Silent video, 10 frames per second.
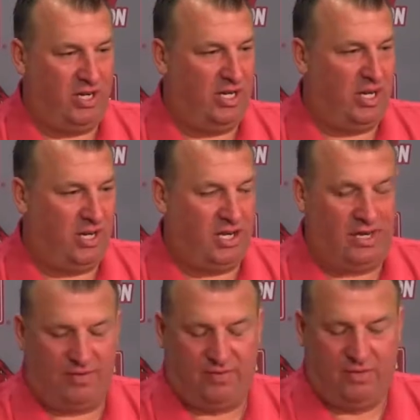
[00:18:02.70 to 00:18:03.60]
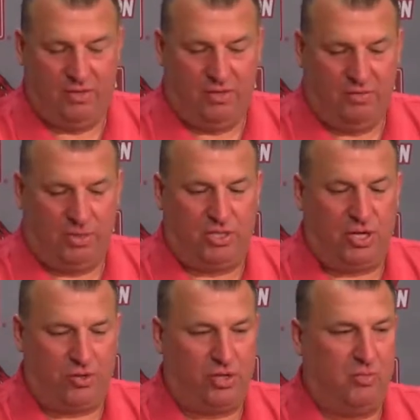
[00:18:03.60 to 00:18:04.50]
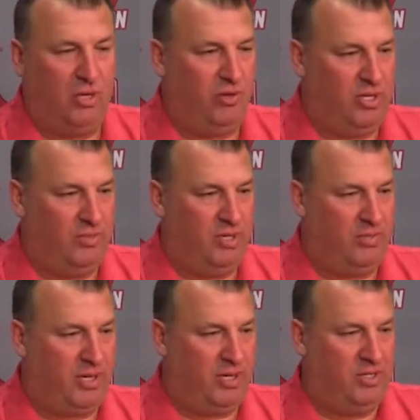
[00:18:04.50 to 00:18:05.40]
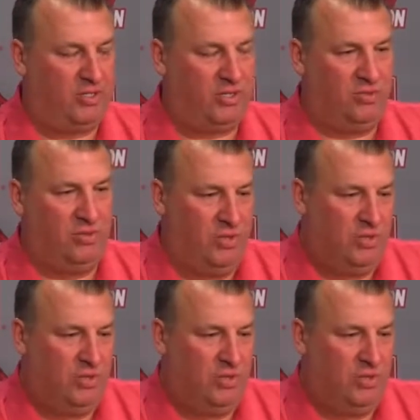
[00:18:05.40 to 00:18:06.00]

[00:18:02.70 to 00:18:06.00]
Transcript: you got a lot of potential to be with them and their parents. So,